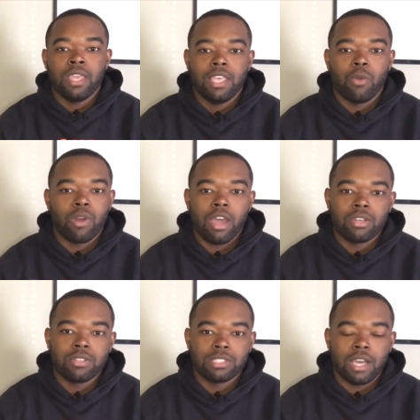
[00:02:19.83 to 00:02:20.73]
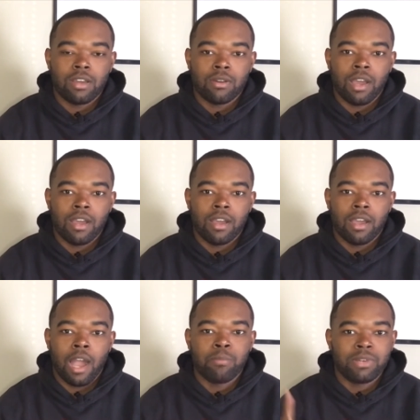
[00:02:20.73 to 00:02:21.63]
and what I'll do is
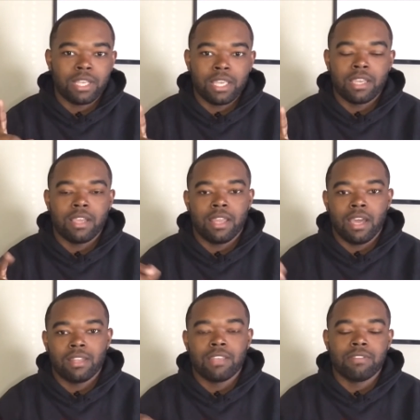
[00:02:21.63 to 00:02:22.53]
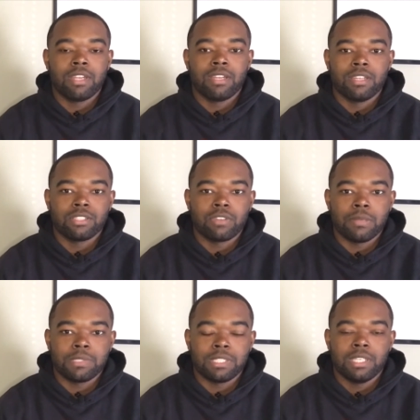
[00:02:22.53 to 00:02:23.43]
I'll put it here and I'll leave it in the
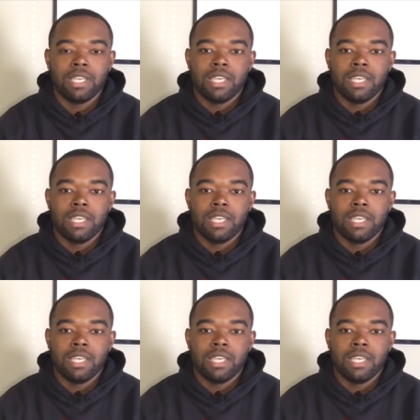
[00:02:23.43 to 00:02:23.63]
description.